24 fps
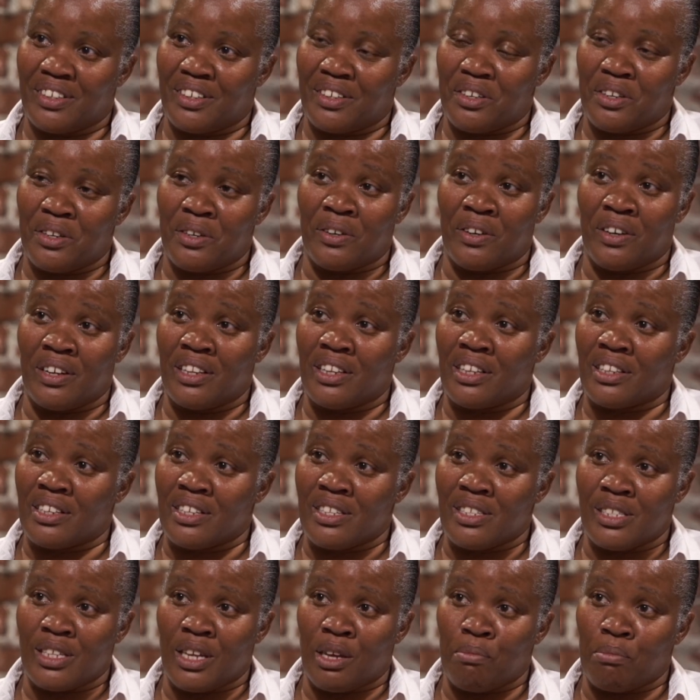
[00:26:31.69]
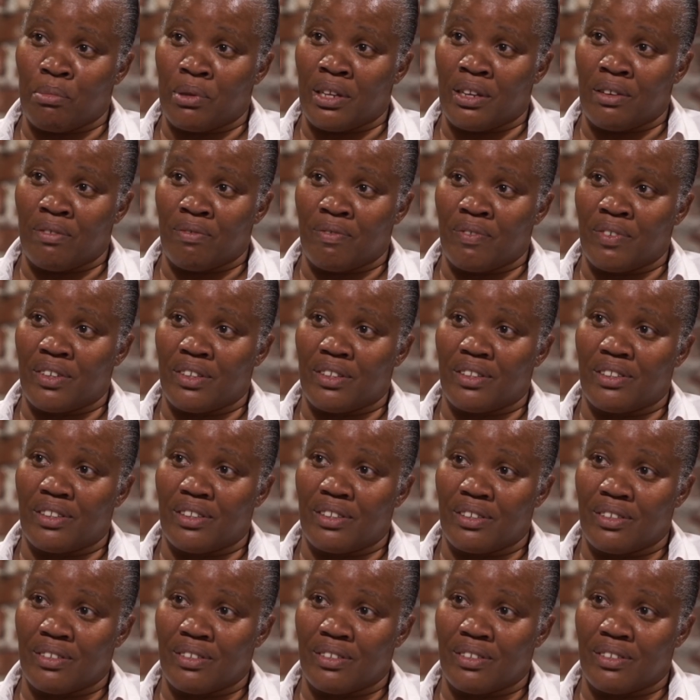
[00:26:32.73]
you're all on the same playing field.